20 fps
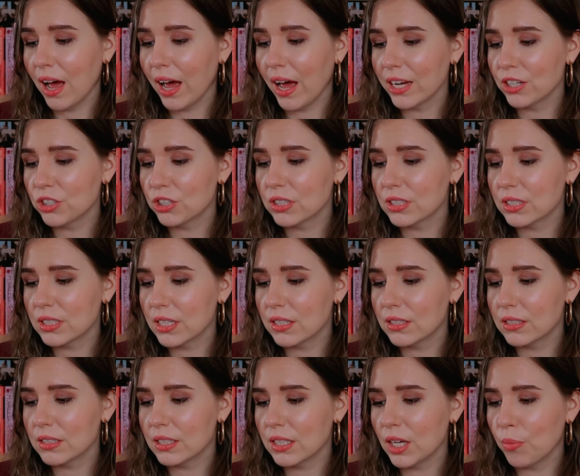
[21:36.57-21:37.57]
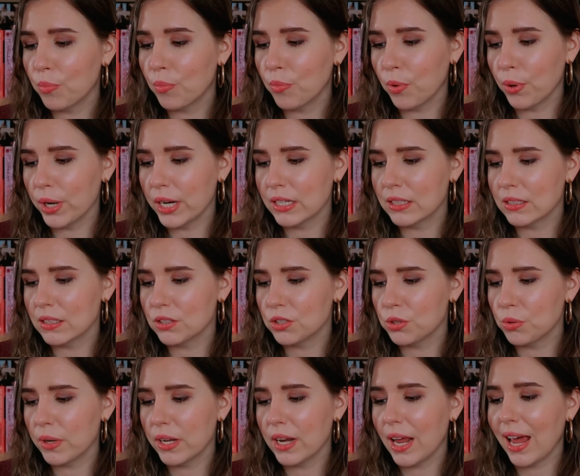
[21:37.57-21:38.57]
I just didn't see a point
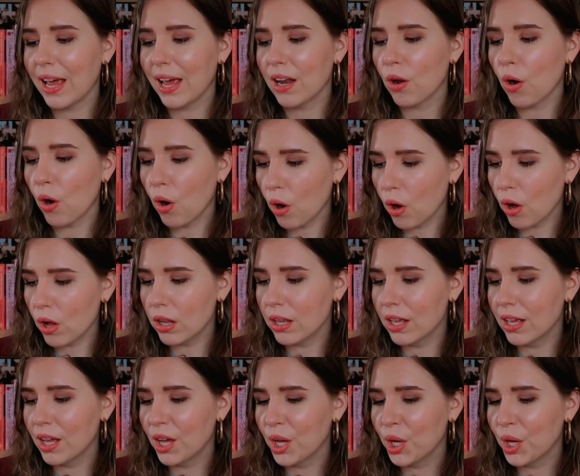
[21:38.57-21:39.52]
to it at all.